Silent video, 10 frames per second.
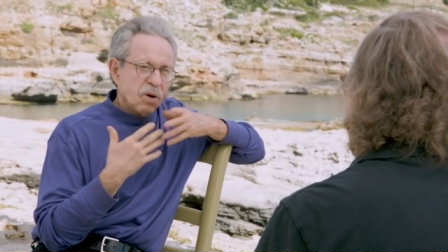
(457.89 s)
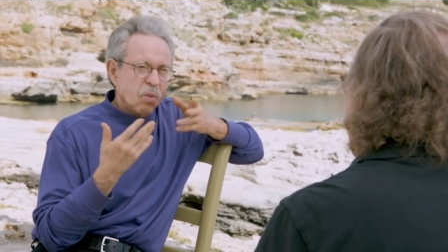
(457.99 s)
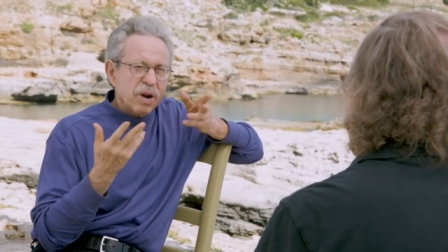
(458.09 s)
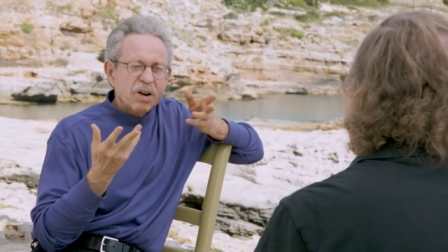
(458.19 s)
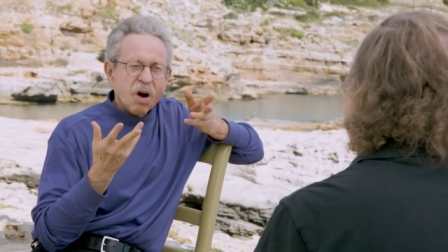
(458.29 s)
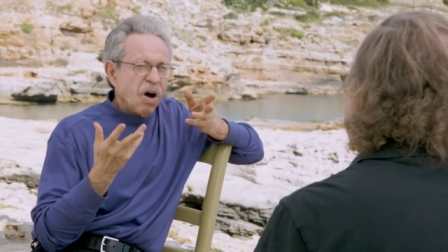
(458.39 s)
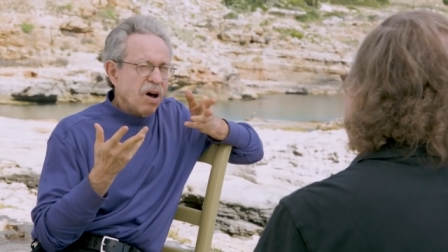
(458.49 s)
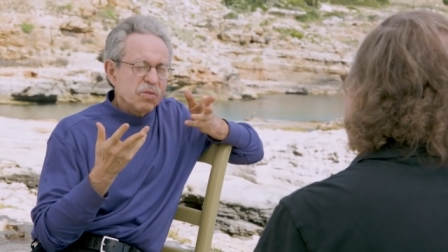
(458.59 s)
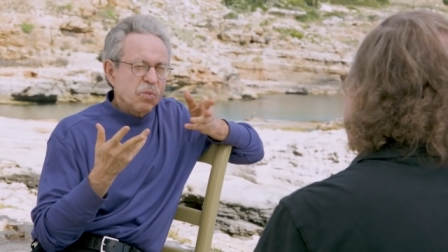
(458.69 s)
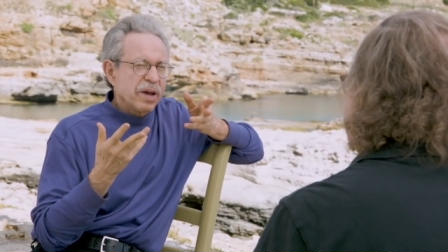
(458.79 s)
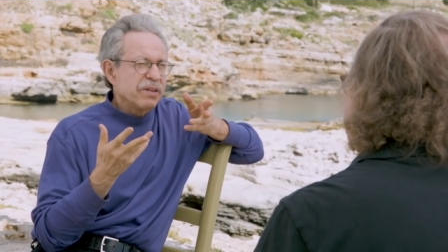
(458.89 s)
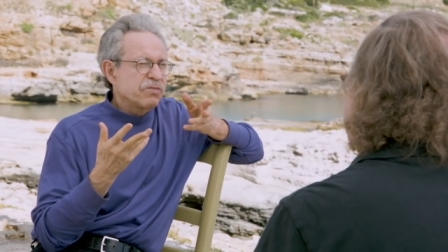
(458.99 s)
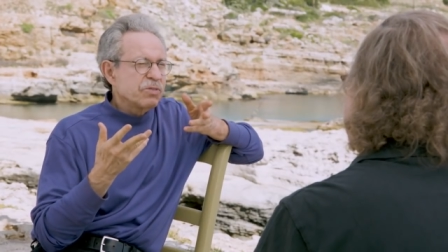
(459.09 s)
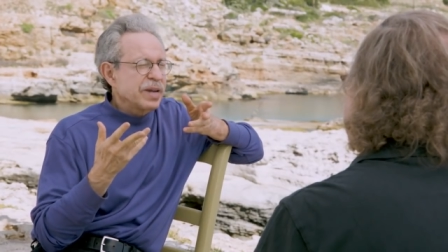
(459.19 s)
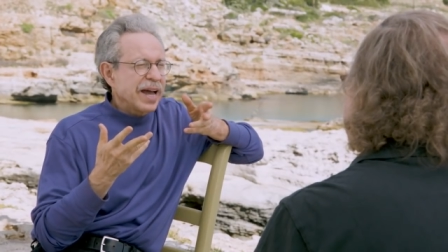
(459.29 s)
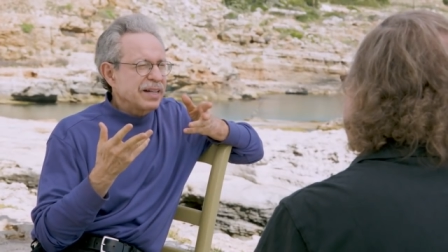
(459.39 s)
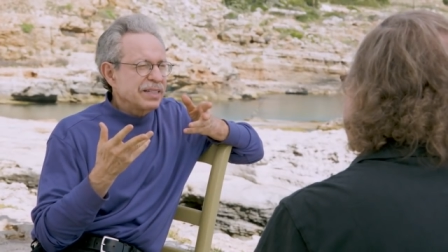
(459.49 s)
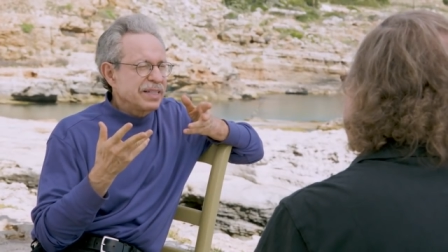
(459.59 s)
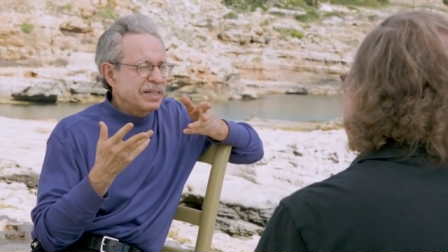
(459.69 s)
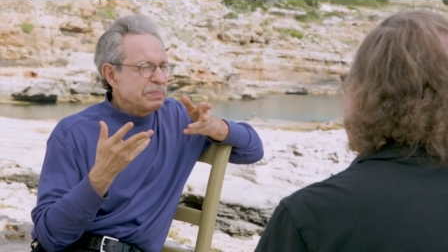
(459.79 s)
what an odd way for
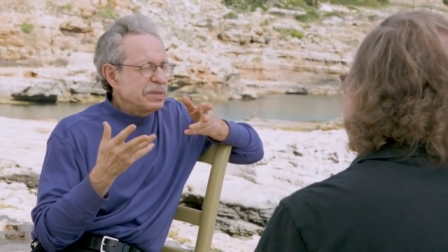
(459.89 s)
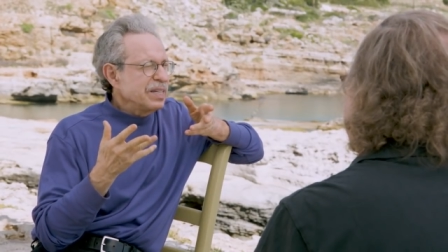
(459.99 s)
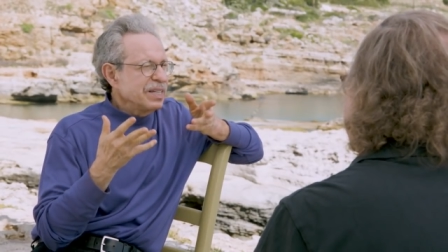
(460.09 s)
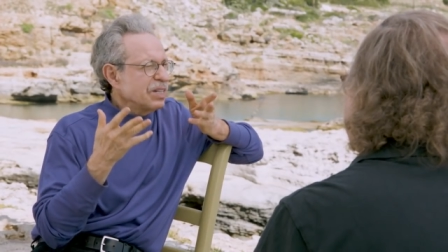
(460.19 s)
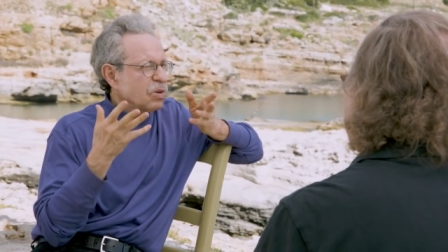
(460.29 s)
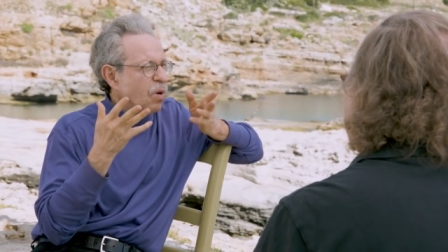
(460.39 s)
reality to be.